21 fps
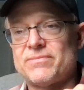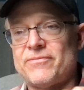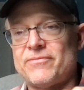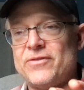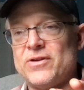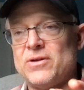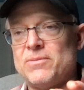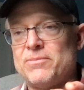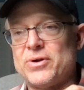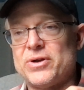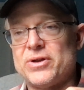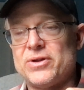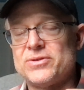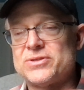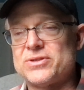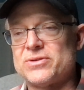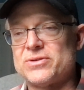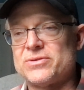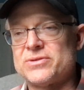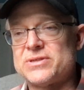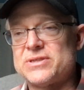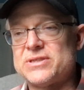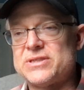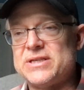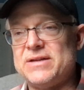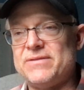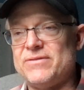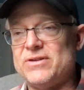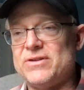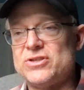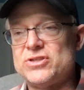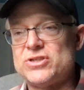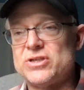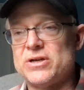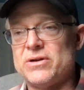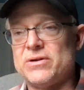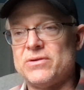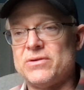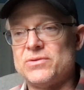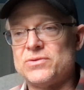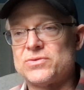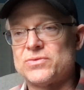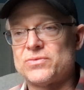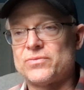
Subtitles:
film producers, TV shows,